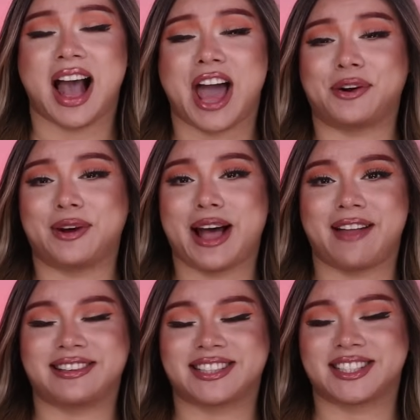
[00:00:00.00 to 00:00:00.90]
the i don't know
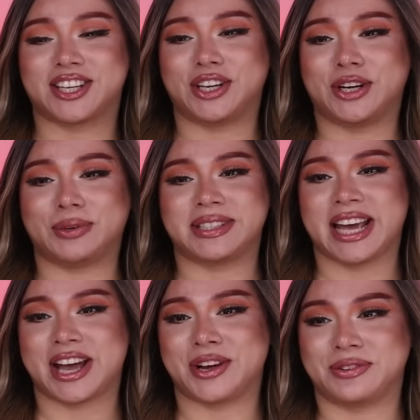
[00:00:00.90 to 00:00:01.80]
how this is gonna go
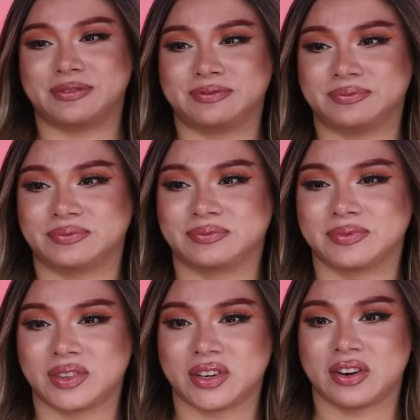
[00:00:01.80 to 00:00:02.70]
down
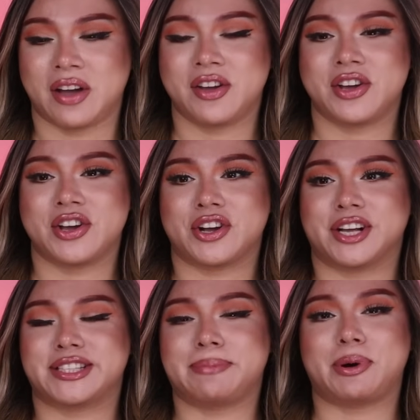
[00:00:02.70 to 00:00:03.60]

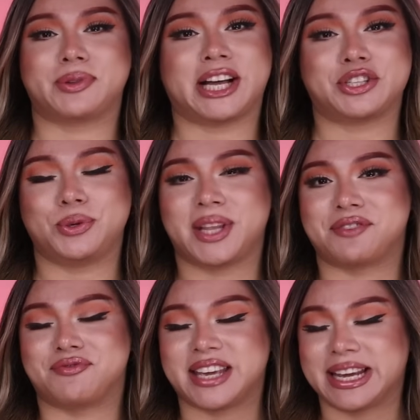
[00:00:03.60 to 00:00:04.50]
because they both got two
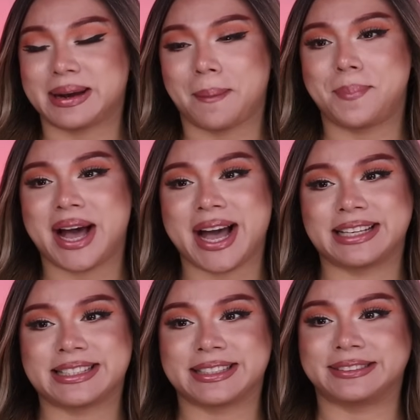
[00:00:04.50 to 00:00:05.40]
left feet.
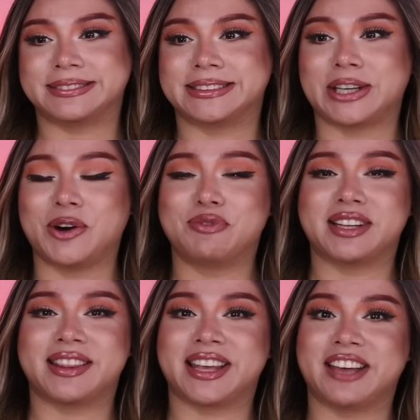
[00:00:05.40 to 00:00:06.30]
But
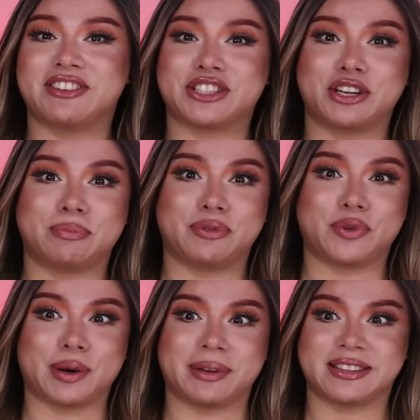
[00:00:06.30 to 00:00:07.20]
hopefully they give us a good
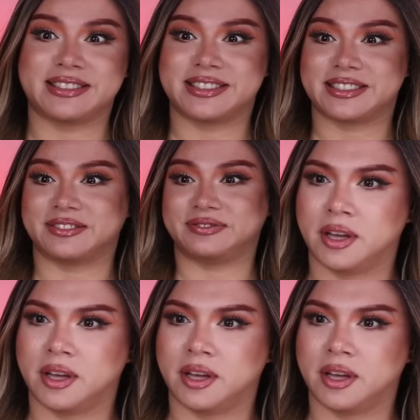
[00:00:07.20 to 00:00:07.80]
performance.